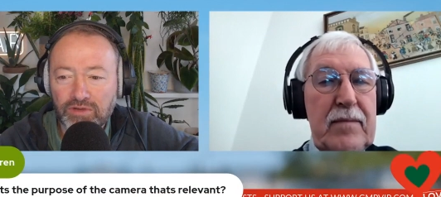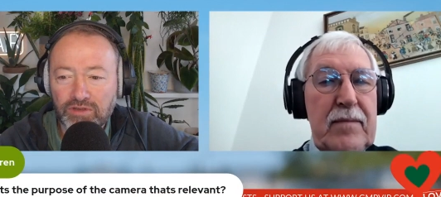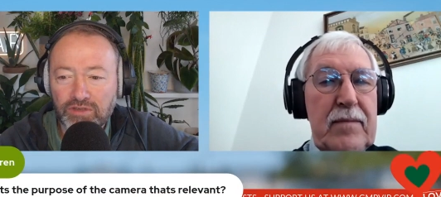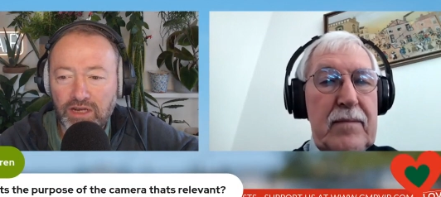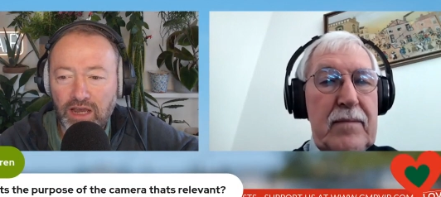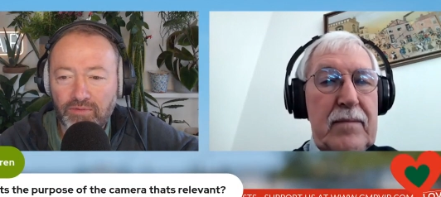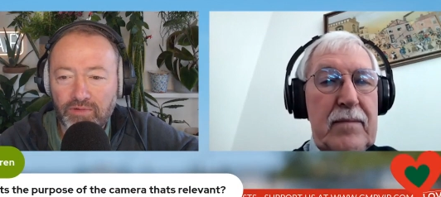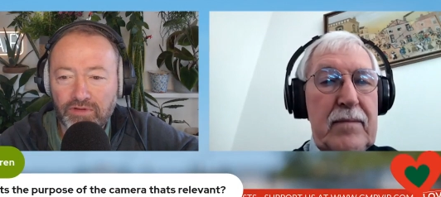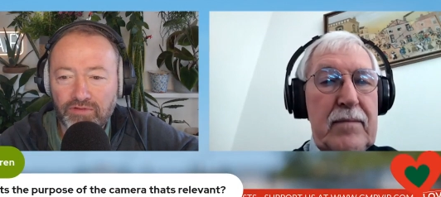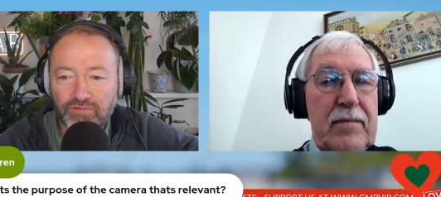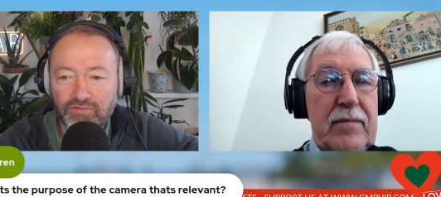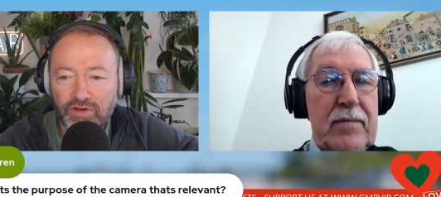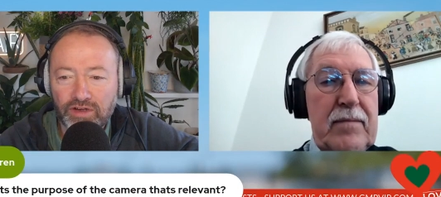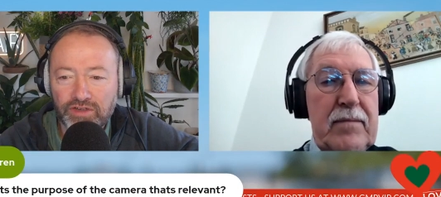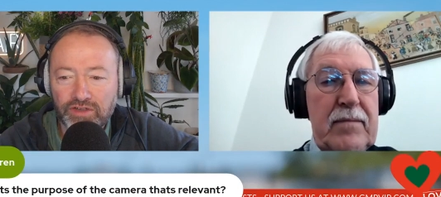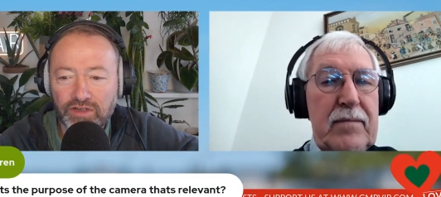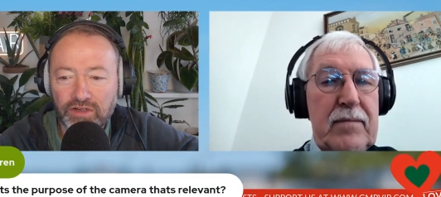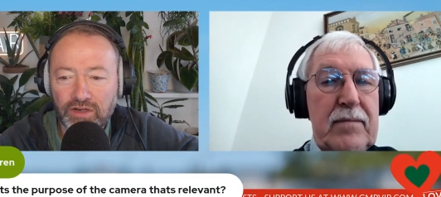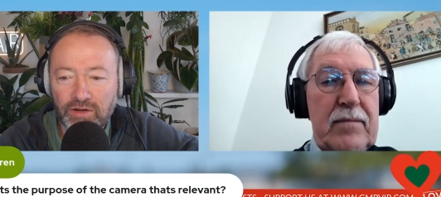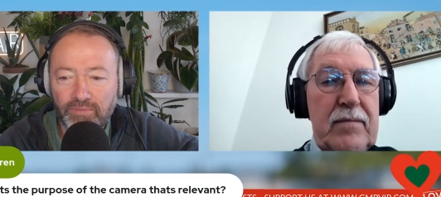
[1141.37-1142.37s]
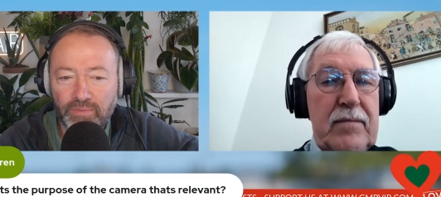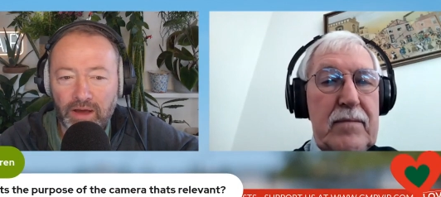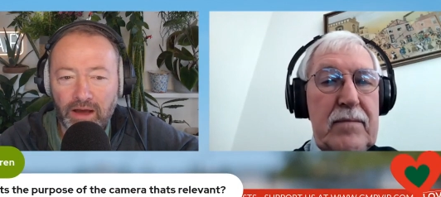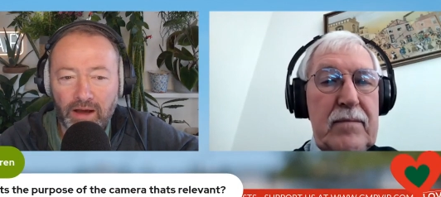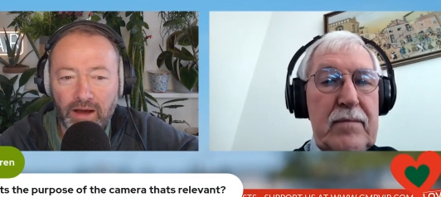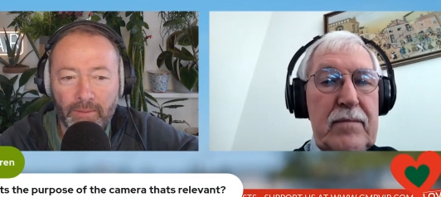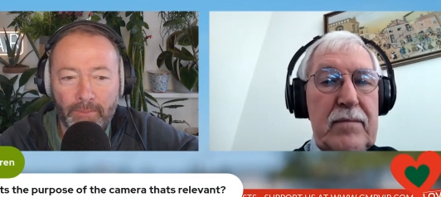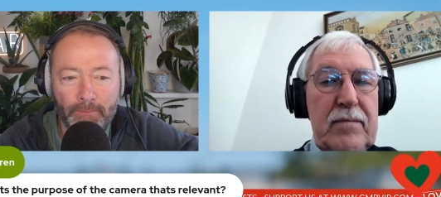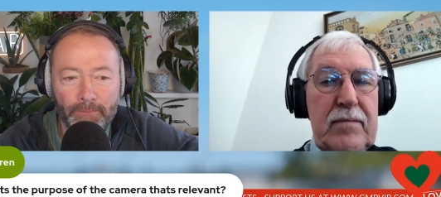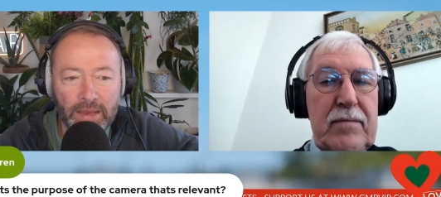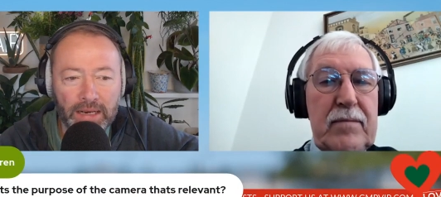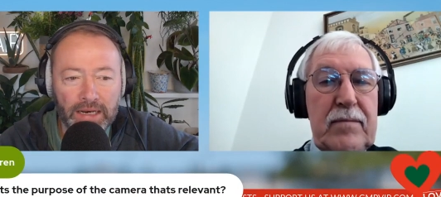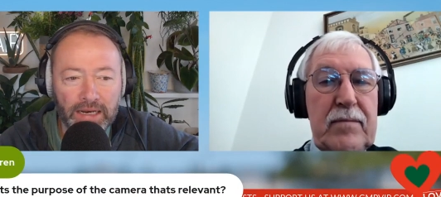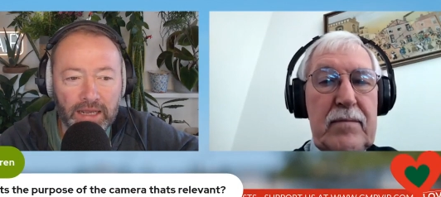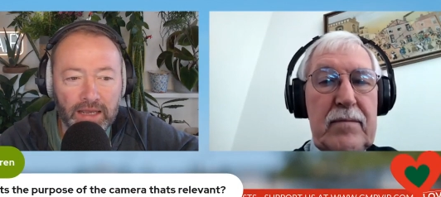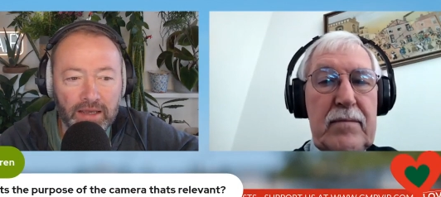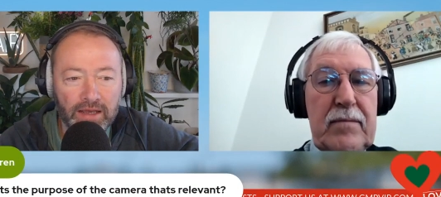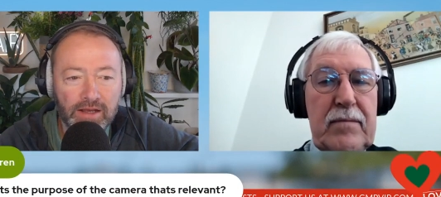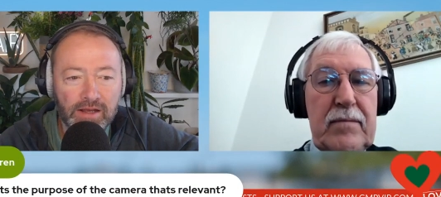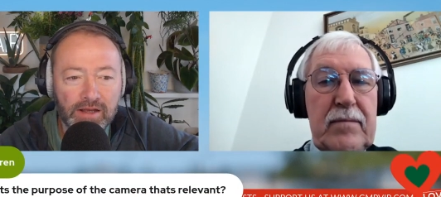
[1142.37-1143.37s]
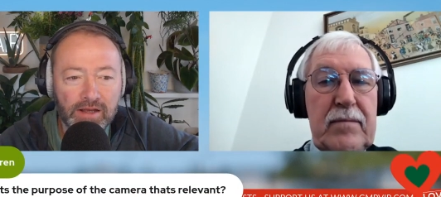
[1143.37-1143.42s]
Speaker 1: chat with Rich in about a minute.